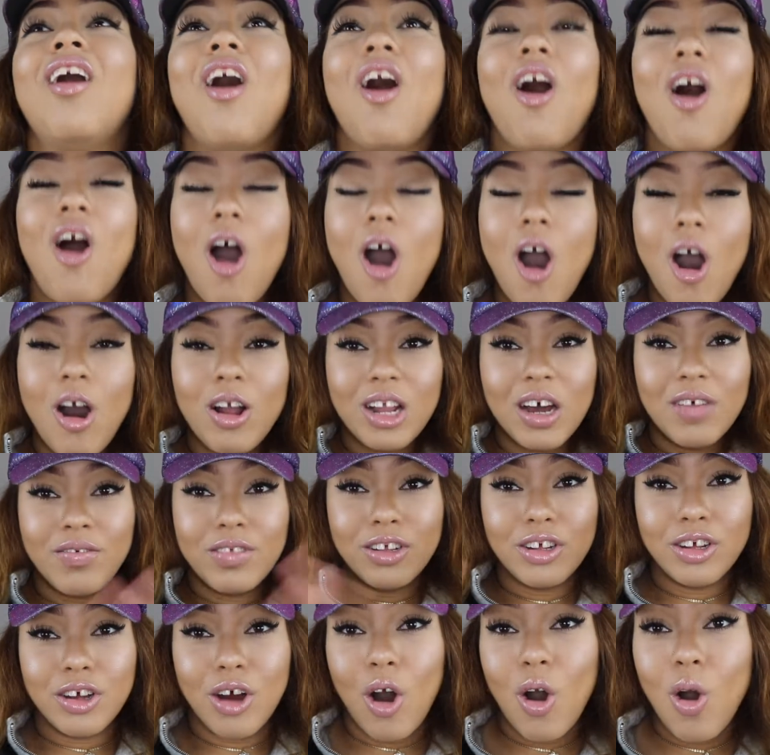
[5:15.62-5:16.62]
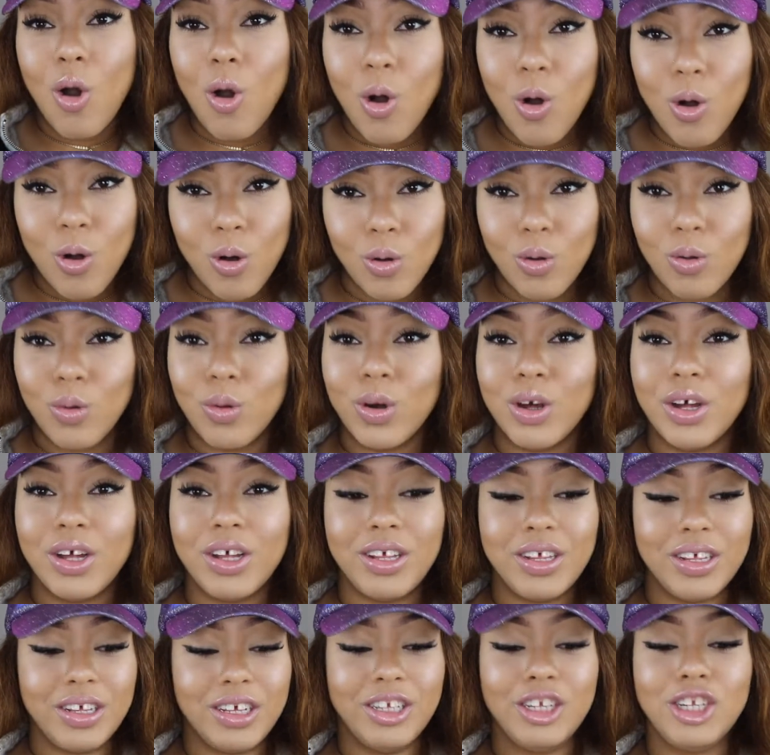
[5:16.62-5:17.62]
all of the whole
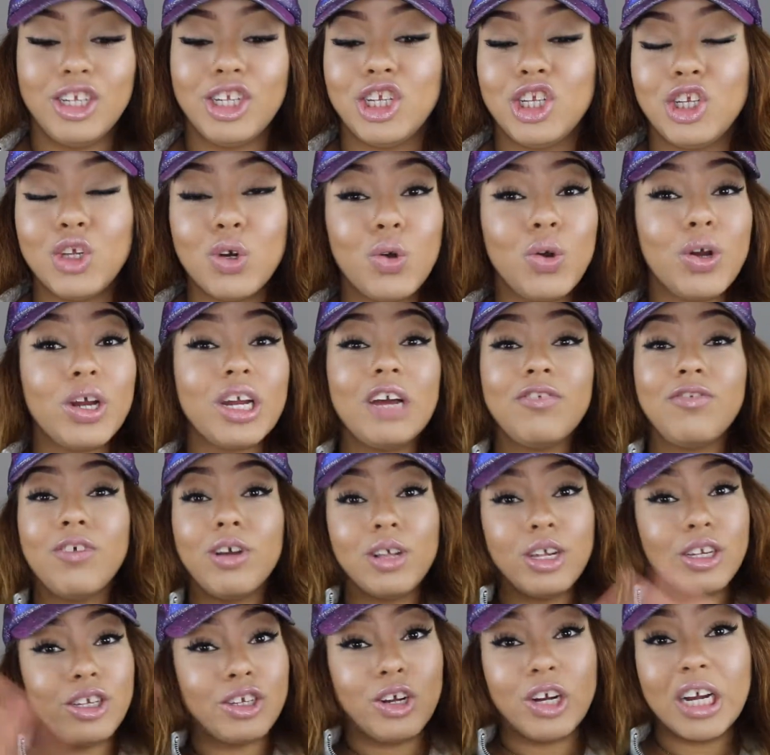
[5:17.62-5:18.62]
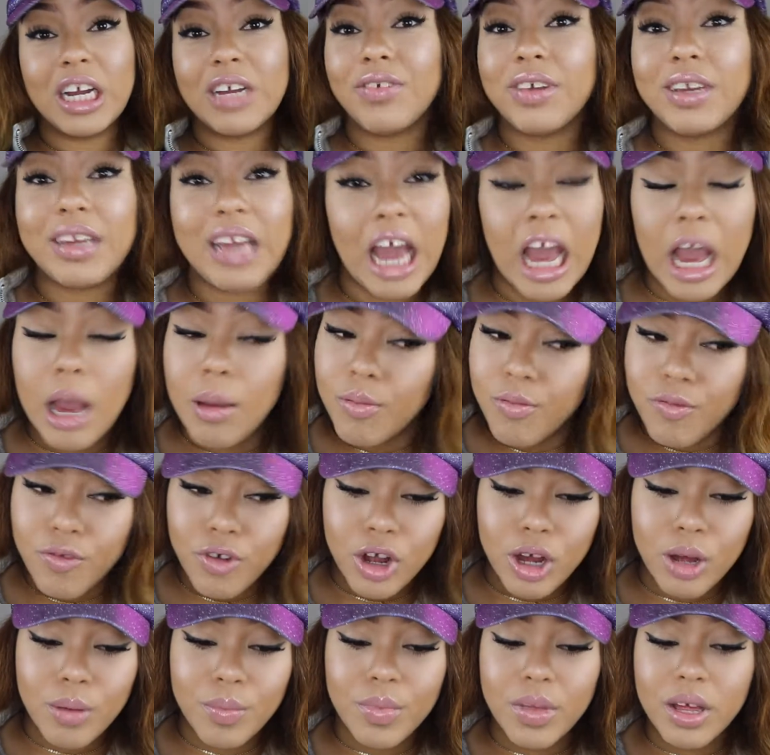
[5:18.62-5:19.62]
story of where this girl even came
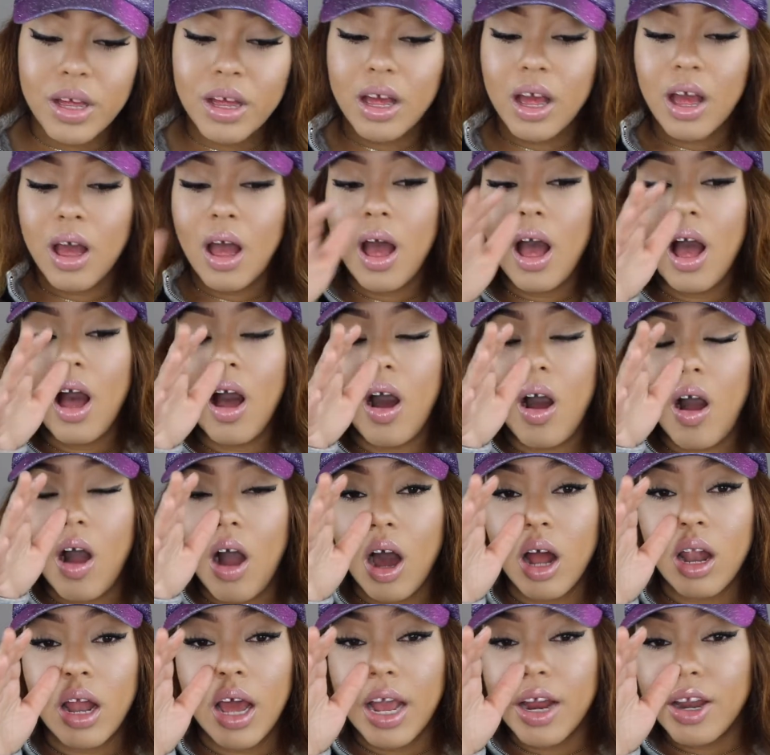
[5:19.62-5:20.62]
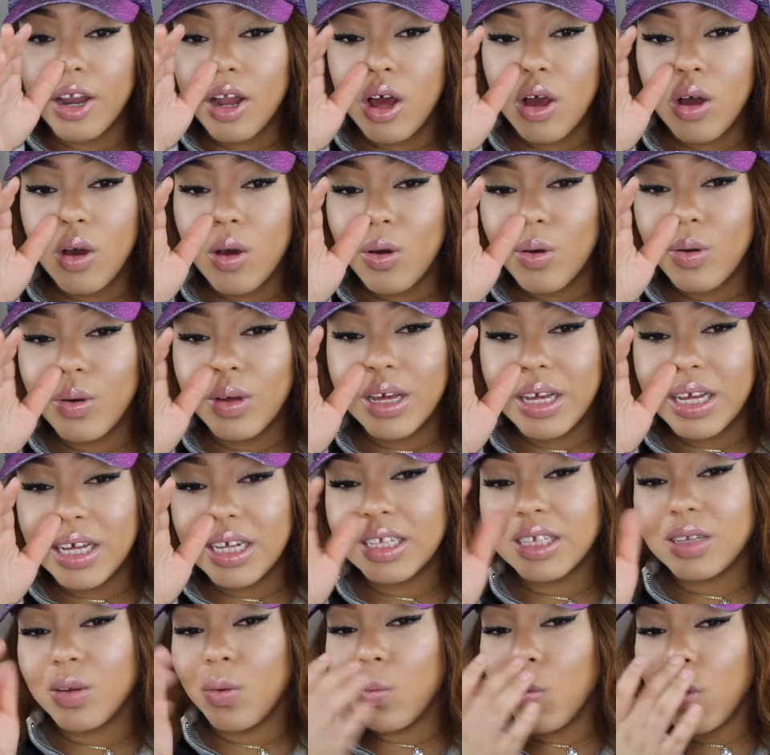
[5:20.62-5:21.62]
from. All I know
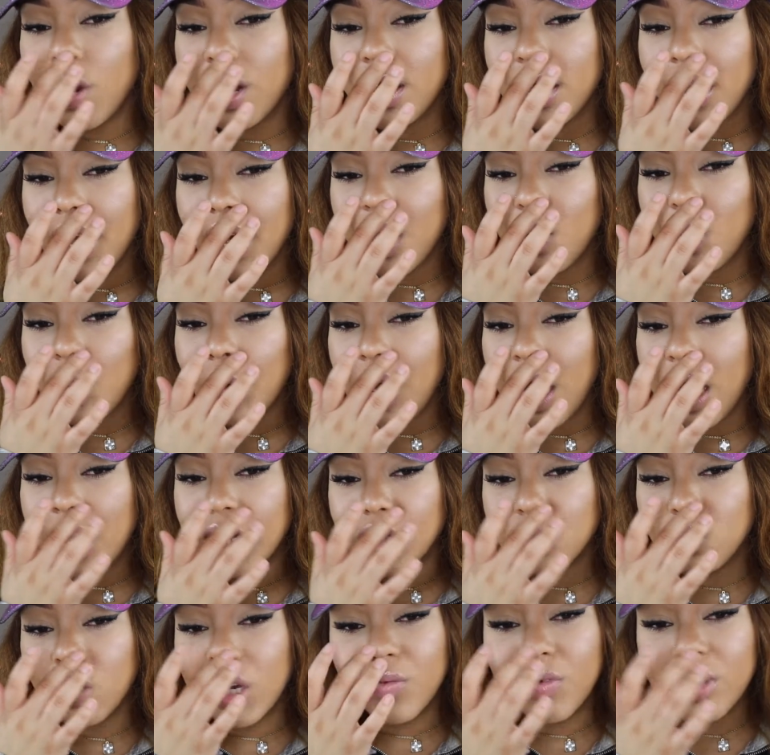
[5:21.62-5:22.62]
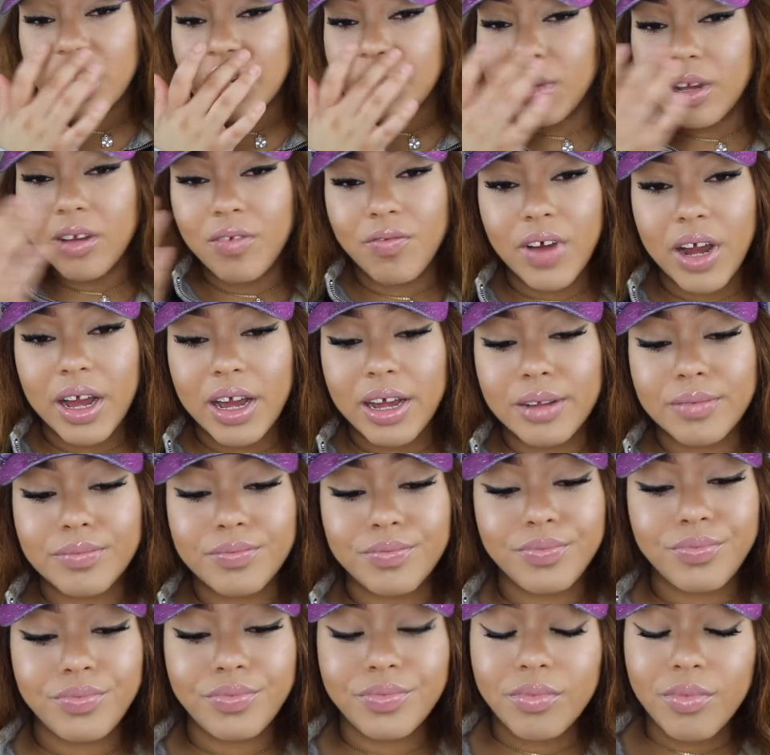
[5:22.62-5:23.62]
is one day we got into a really big
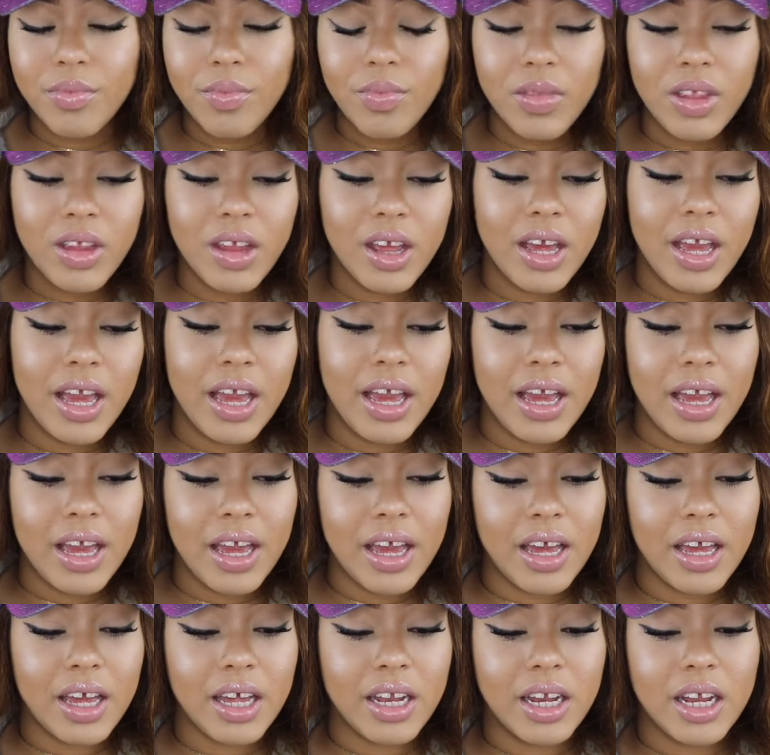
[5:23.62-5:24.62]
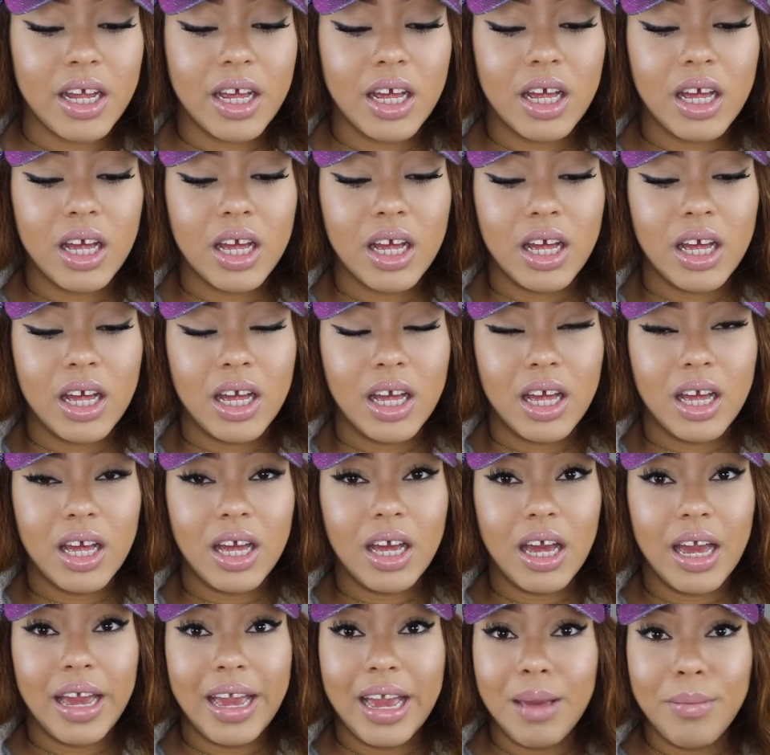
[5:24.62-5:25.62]
fight and
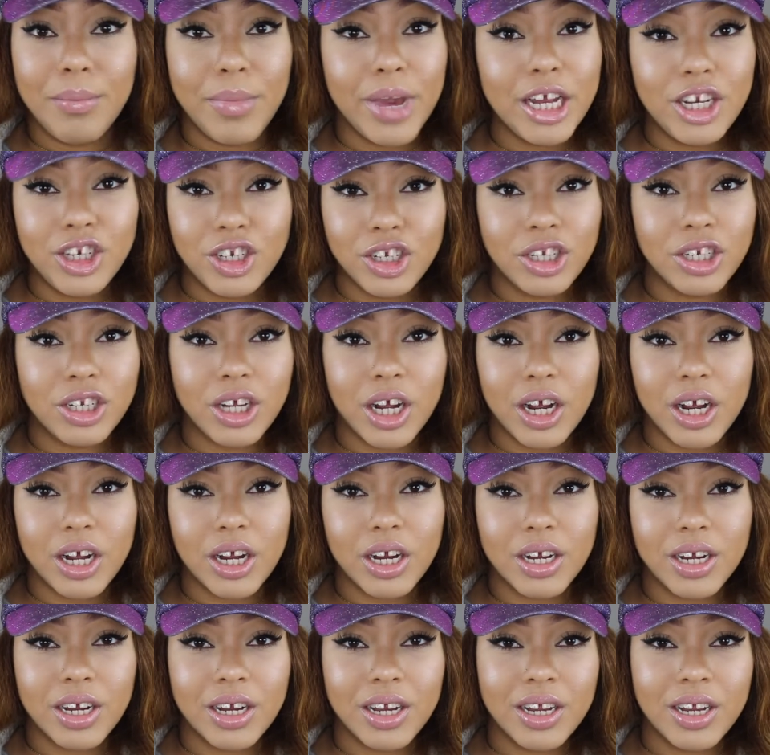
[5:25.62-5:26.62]
he mentioned her.